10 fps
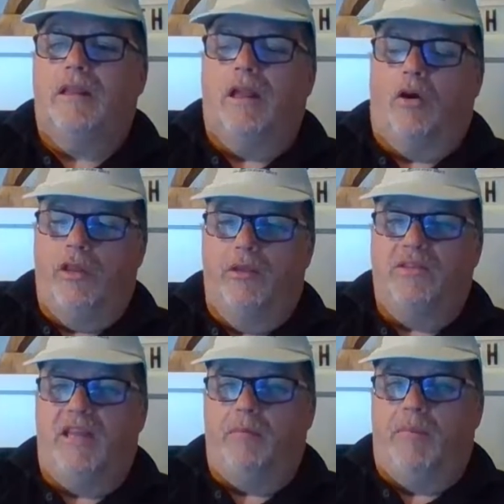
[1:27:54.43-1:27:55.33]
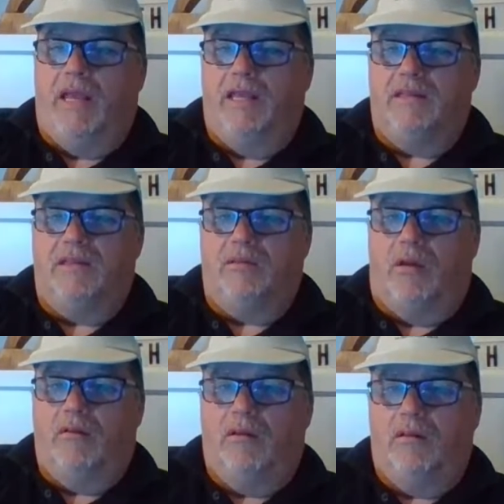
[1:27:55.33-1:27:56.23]
I use dead maggots as
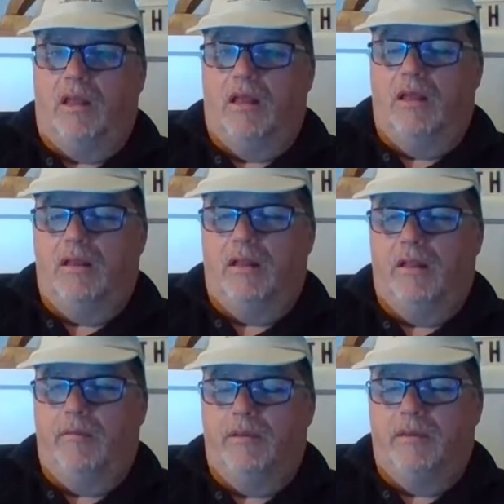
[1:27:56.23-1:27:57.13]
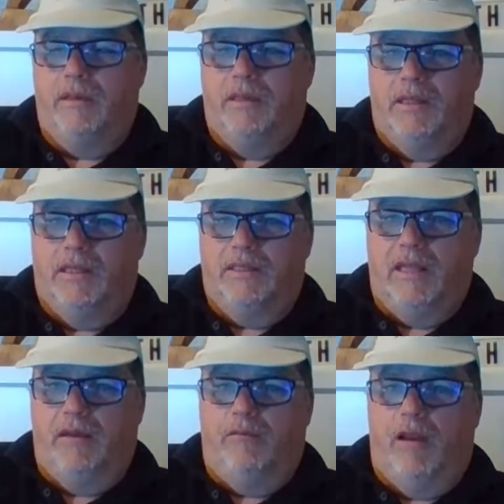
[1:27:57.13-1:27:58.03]
well, Liam.
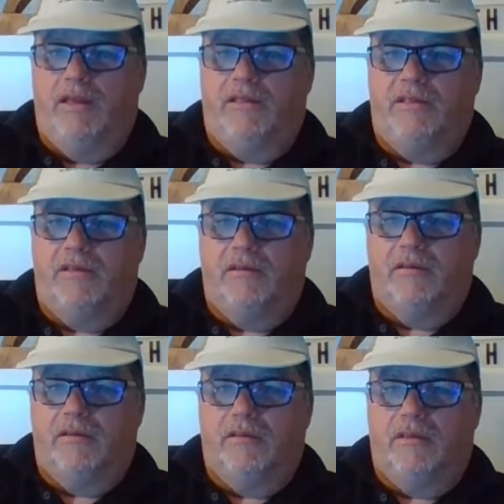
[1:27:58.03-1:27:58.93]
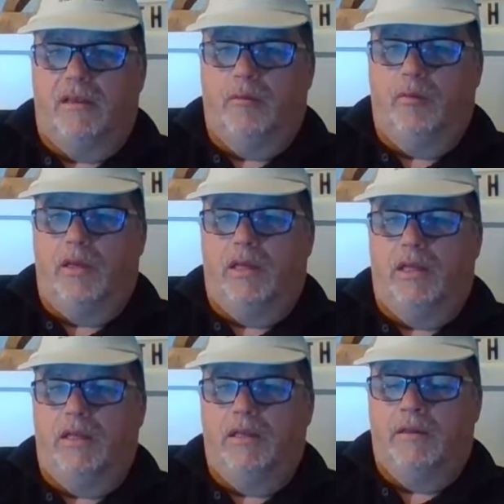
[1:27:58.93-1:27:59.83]
Dead reds. So